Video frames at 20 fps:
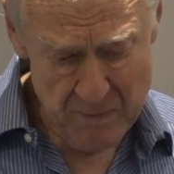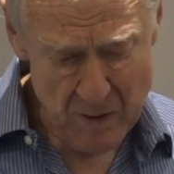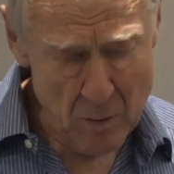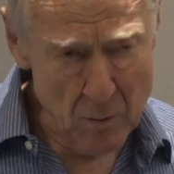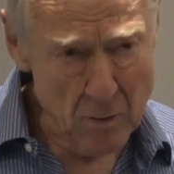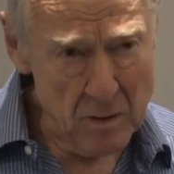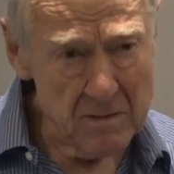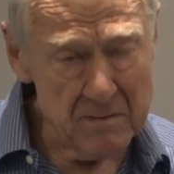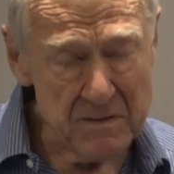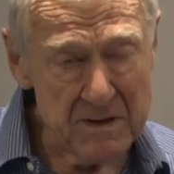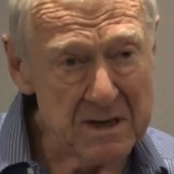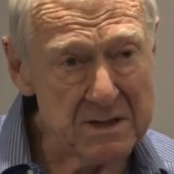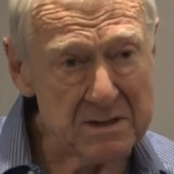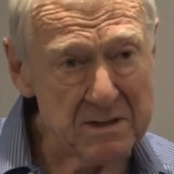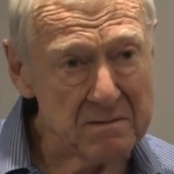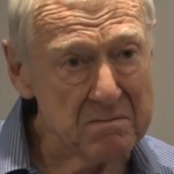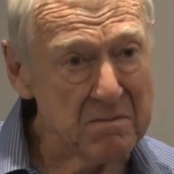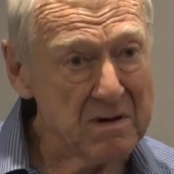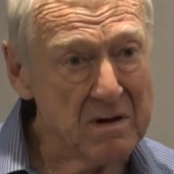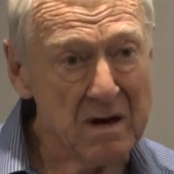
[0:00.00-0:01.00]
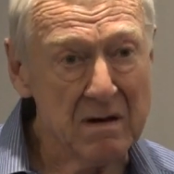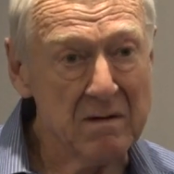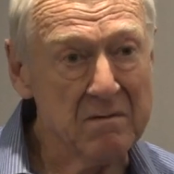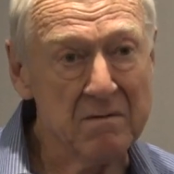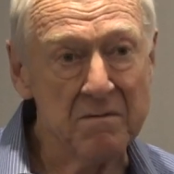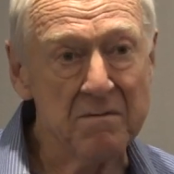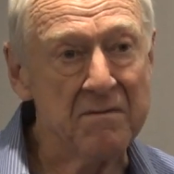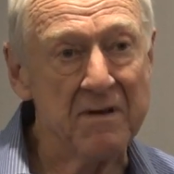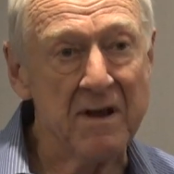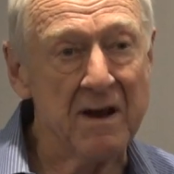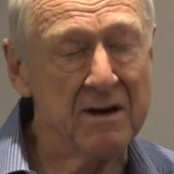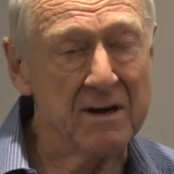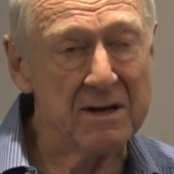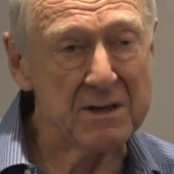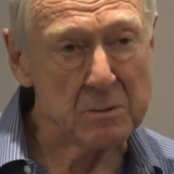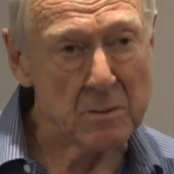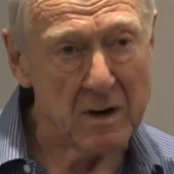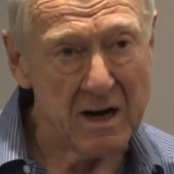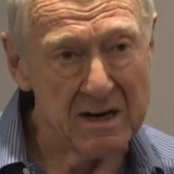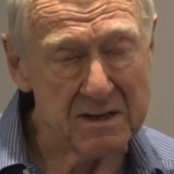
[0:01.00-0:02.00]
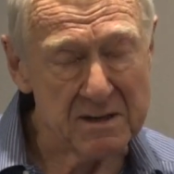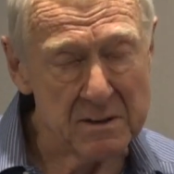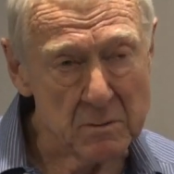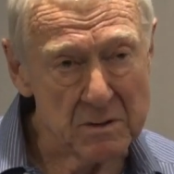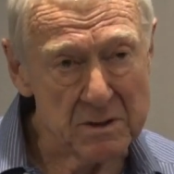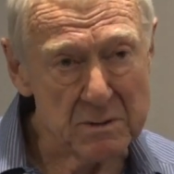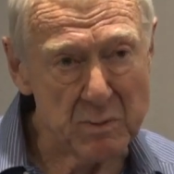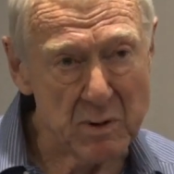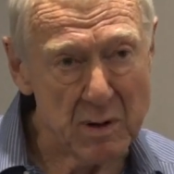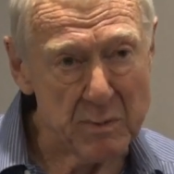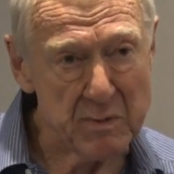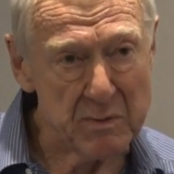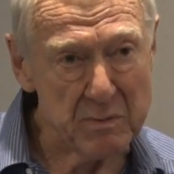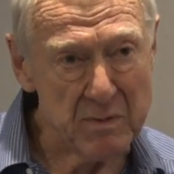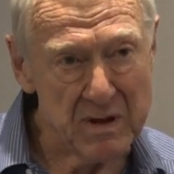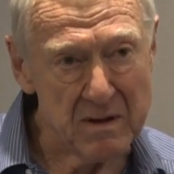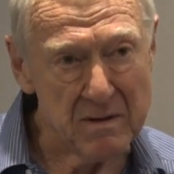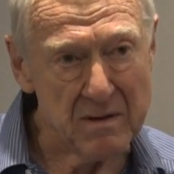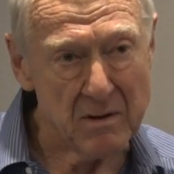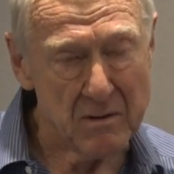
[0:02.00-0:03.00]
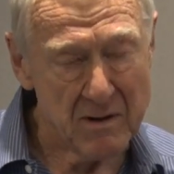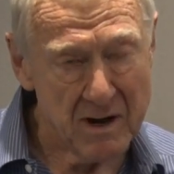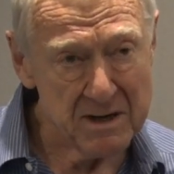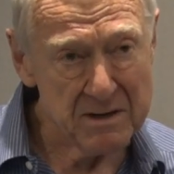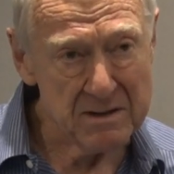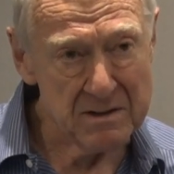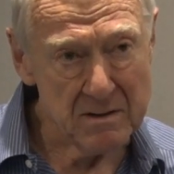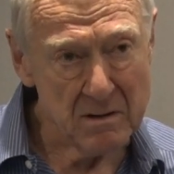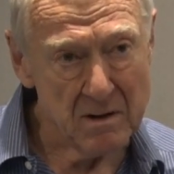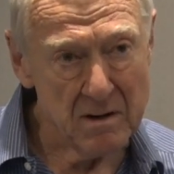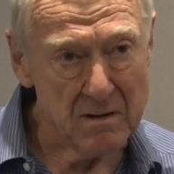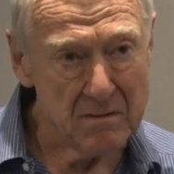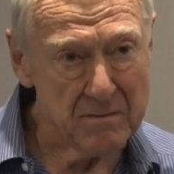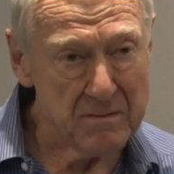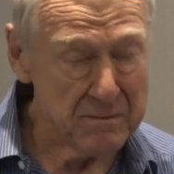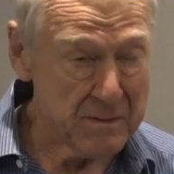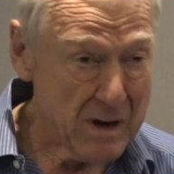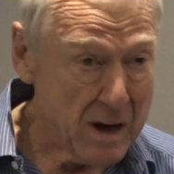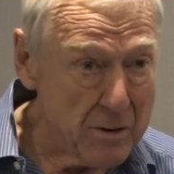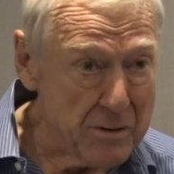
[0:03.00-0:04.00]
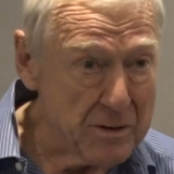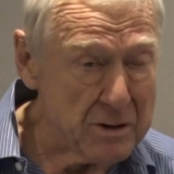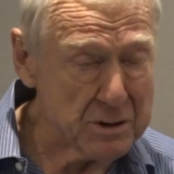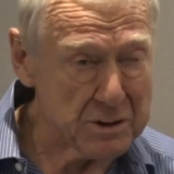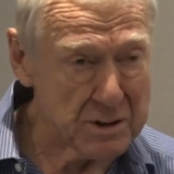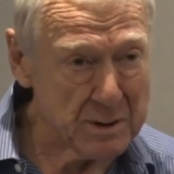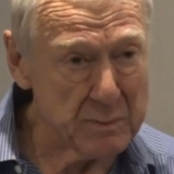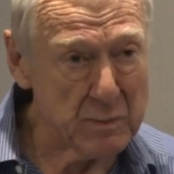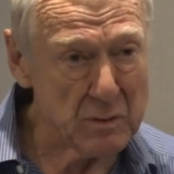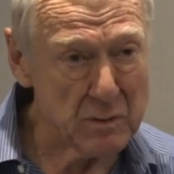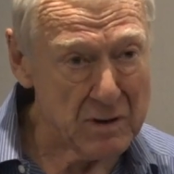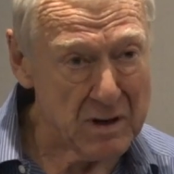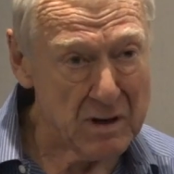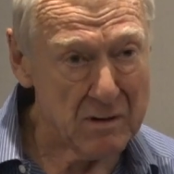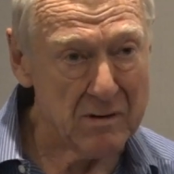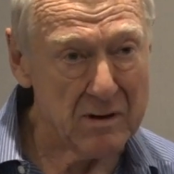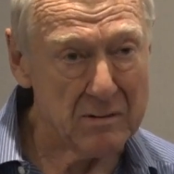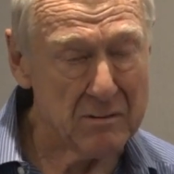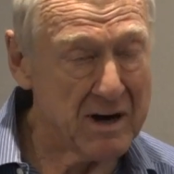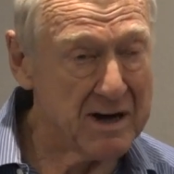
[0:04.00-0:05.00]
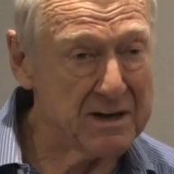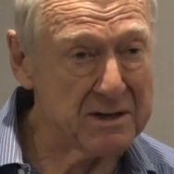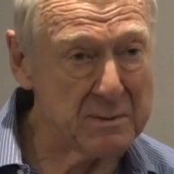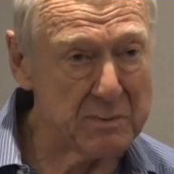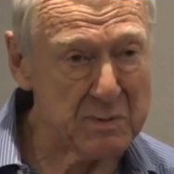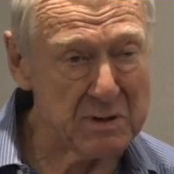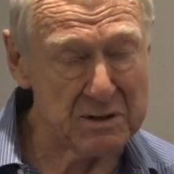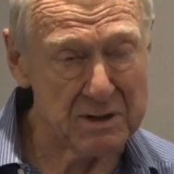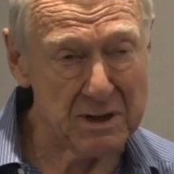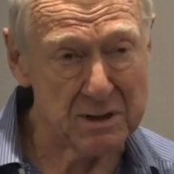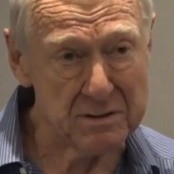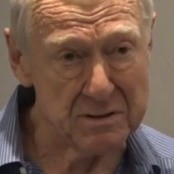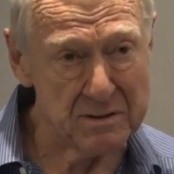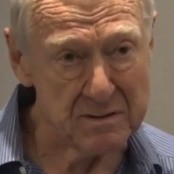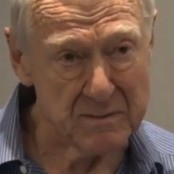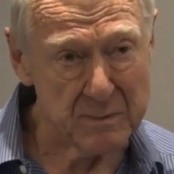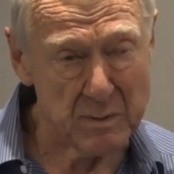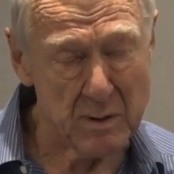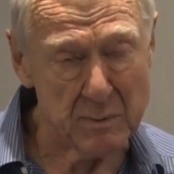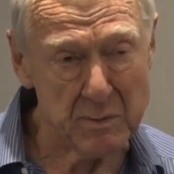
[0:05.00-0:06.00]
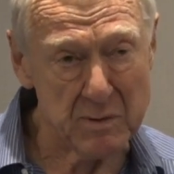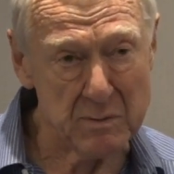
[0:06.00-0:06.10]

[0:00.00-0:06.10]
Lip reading: All of these are various ways in which the right of ownership or the right to possession of